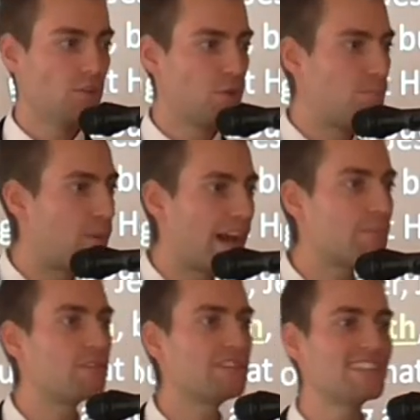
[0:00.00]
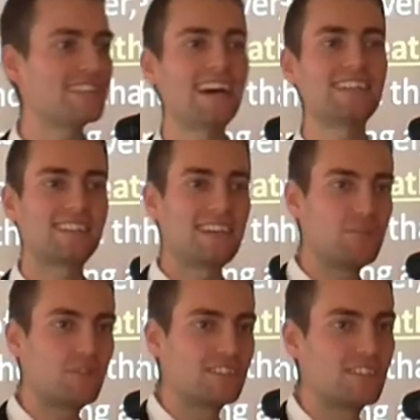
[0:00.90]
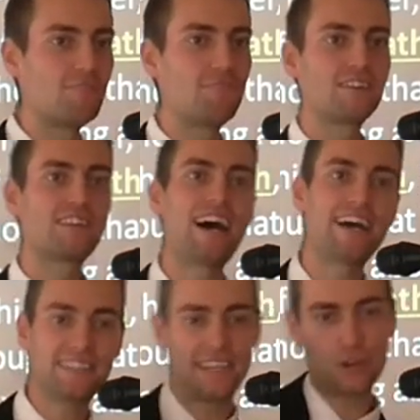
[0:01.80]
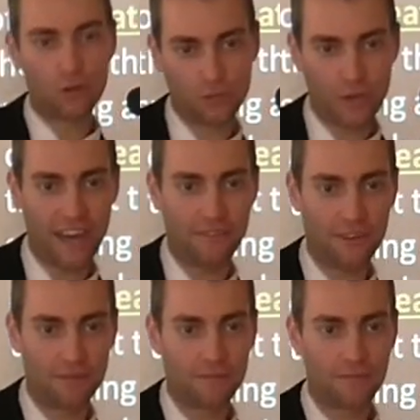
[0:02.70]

The Bible does not say when someone dies they go to heaven.